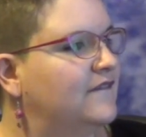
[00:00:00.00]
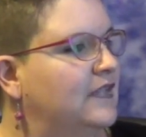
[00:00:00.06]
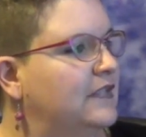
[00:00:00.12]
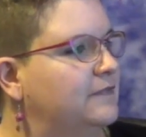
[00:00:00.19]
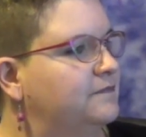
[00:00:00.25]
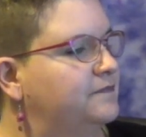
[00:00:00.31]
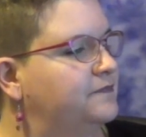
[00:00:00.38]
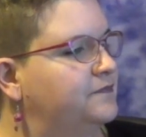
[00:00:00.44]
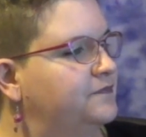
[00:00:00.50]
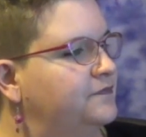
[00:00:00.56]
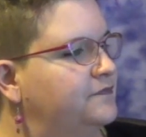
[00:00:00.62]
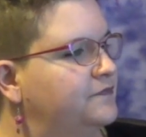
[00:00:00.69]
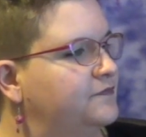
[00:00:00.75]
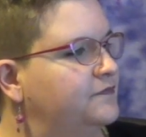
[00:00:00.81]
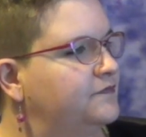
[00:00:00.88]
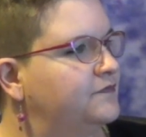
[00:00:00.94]
is what's
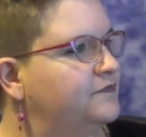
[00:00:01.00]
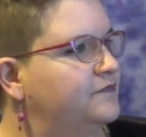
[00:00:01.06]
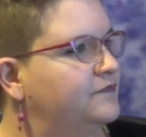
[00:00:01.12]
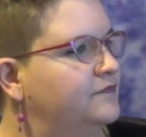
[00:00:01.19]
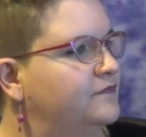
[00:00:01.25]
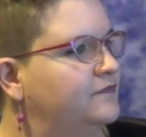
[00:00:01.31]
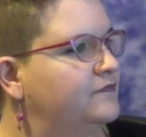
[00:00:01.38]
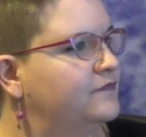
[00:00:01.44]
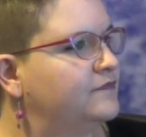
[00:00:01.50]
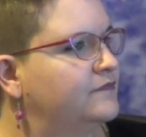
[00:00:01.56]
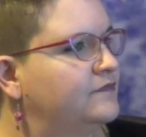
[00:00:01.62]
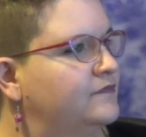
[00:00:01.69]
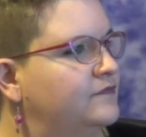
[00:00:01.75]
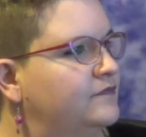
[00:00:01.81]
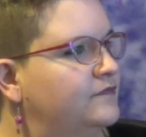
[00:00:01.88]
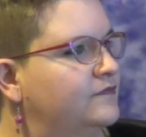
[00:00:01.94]
going to
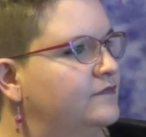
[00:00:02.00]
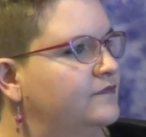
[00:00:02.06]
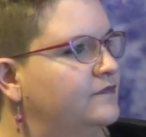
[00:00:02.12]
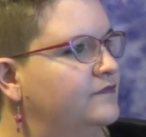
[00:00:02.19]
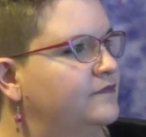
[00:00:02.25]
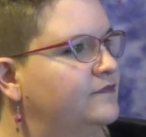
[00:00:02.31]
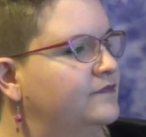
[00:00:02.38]
change the meaning.